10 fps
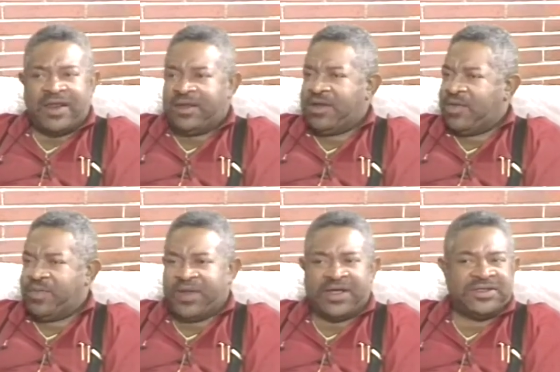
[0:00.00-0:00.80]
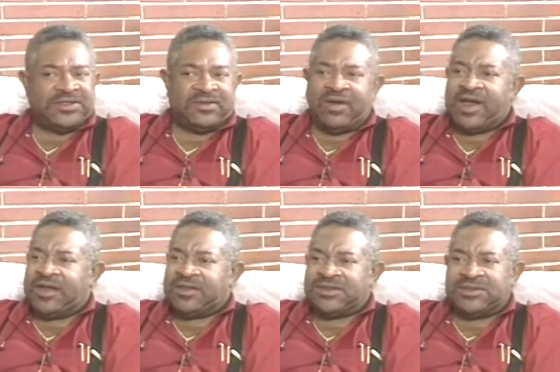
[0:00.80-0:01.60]
come past your
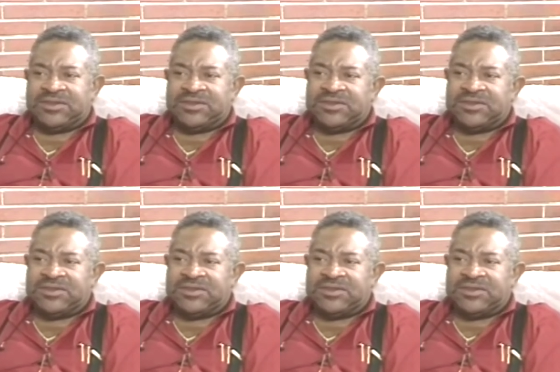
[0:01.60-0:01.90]
house,